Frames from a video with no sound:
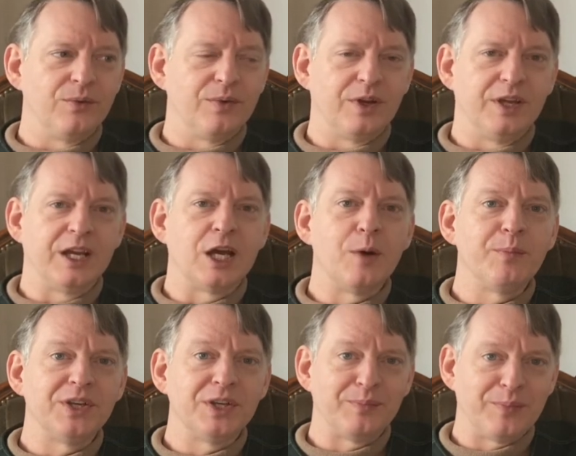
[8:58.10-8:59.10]
uh,
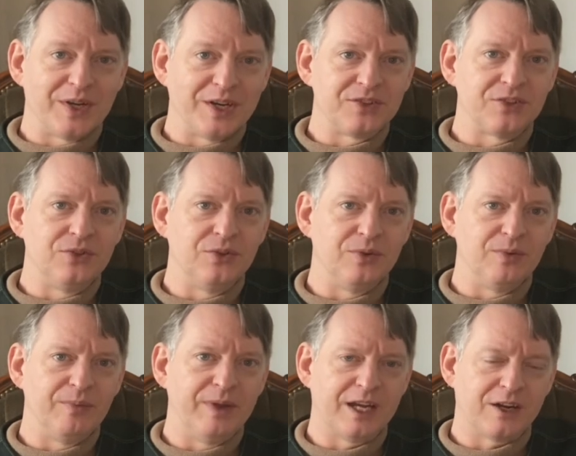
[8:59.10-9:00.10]
incumbent upon us to
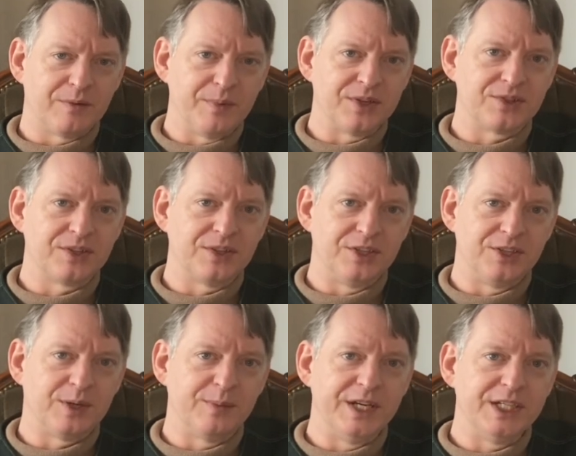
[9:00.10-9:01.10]
make our best
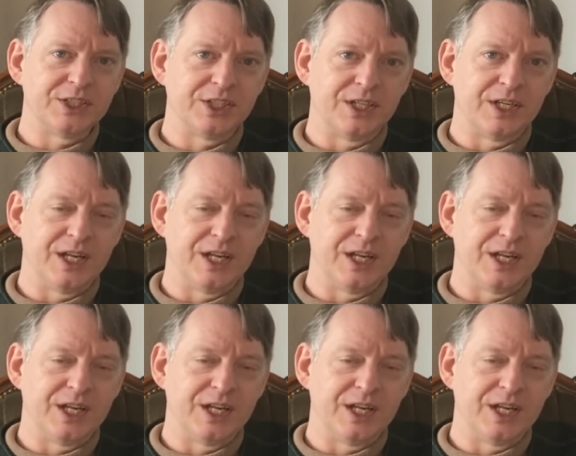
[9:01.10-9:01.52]
determination